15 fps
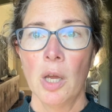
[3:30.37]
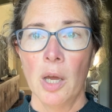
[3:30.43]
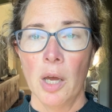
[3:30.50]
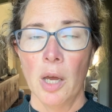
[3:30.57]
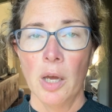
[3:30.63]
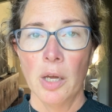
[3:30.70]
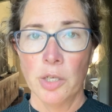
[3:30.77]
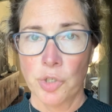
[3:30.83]

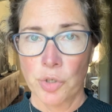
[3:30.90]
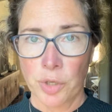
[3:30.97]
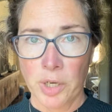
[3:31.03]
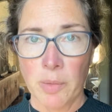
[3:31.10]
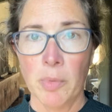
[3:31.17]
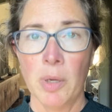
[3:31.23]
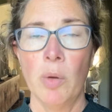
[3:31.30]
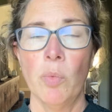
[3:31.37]
a
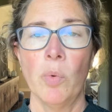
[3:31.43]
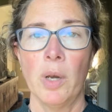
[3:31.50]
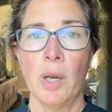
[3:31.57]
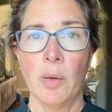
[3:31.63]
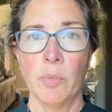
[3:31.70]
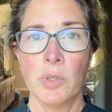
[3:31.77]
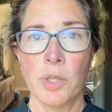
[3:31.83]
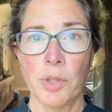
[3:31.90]
treatment when I
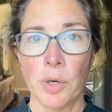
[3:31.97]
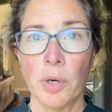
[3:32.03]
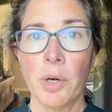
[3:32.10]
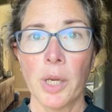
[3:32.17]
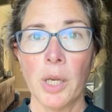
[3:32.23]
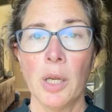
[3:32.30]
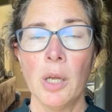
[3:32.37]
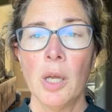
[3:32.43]
was
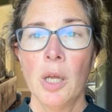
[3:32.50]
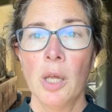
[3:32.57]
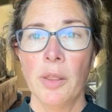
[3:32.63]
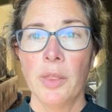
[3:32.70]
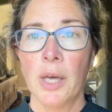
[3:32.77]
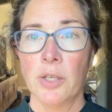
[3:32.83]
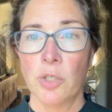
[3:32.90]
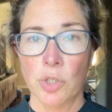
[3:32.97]
30
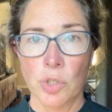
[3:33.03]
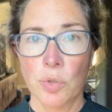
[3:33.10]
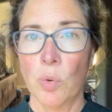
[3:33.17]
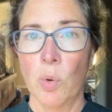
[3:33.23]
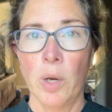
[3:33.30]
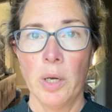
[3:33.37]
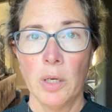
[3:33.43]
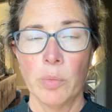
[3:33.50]
that
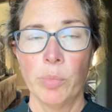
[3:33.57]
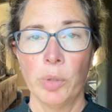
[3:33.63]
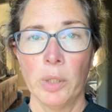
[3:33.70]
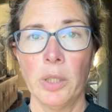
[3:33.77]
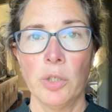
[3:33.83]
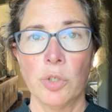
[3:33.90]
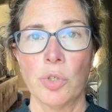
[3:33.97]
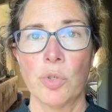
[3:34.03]

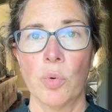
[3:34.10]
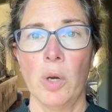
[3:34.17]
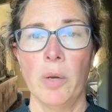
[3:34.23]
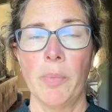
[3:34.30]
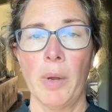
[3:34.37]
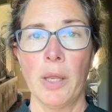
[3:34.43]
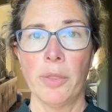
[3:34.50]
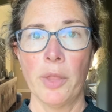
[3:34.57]
completely destroyed
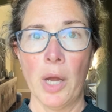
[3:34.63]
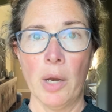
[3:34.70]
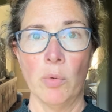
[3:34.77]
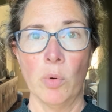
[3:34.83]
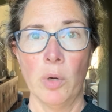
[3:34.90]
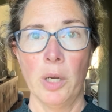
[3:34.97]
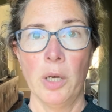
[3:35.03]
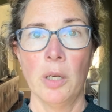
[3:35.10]
my
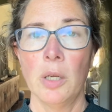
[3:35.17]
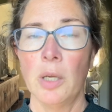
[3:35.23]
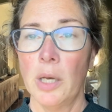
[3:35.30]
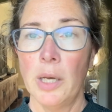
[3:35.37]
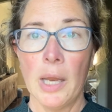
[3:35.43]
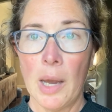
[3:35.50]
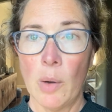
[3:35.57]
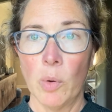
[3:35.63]
thyroid
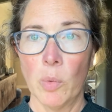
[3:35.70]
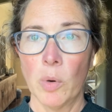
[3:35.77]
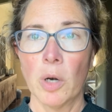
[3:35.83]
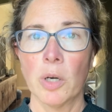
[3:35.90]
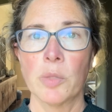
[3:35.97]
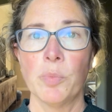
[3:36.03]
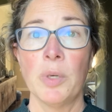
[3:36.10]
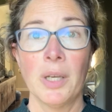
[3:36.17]
and how it
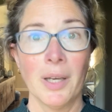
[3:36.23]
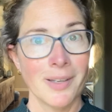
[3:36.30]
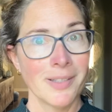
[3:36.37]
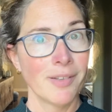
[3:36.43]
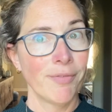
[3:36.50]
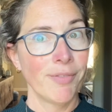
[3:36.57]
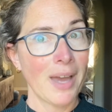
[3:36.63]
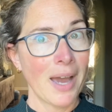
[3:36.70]
works because
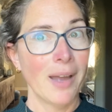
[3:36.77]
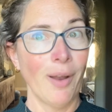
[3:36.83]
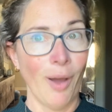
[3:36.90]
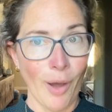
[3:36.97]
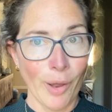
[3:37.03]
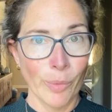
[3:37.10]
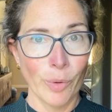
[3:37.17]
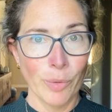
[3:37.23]
of that
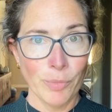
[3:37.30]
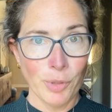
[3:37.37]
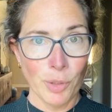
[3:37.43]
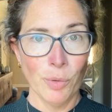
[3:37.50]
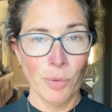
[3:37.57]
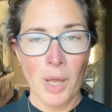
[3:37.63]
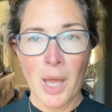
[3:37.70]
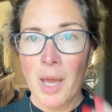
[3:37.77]

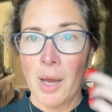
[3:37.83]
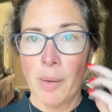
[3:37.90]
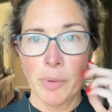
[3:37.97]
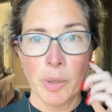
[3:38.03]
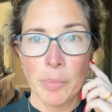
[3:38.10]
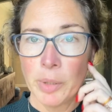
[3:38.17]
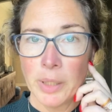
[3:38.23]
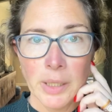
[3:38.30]
autoimmune. I'm
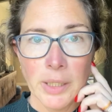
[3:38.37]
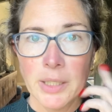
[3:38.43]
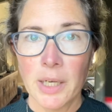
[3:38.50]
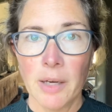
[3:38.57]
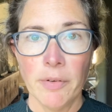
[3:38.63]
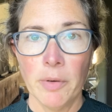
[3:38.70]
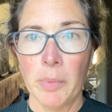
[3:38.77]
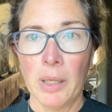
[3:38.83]
completely
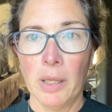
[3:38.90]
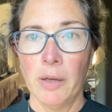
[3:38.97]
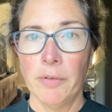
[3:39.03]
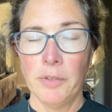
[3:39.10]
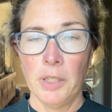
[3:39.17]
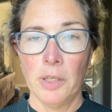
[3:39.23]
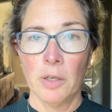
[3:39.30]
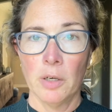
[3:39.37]
deaf in my left
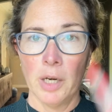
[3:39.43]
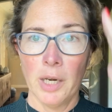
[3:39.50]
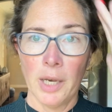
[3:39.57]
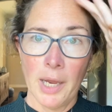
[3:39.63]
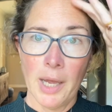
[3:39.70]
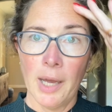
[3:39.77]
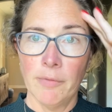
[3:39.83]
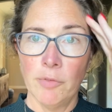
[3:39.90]
ear and I
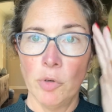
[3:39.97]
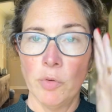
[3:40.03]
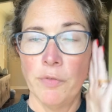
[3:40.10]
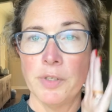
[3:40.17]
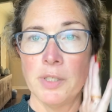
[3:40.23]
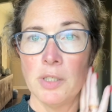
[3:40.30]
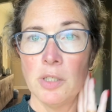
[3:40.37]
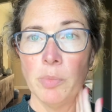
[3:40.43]
have no
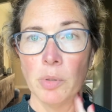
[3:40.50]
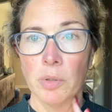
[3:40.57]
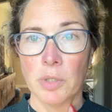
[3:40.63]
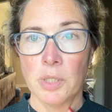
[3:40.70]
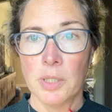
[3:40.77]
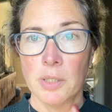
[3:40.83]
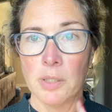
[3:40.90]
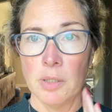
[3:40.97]
vestibular
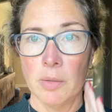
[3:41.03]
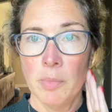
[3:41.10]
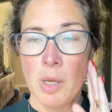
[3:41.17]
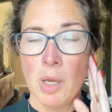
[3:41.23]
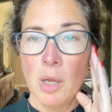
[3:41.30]
system